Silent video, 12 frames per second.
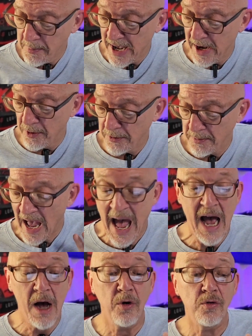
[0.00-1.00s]
about
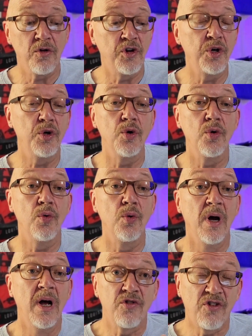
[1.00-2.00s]
how to
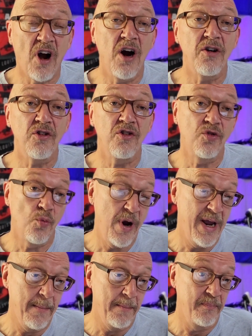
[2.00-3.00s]
start the
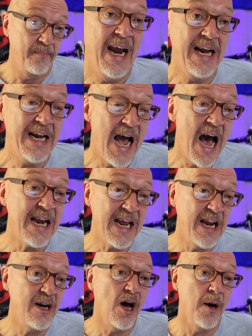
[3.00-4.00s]
swim and not
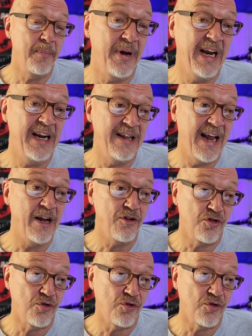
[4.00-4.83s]
end up in that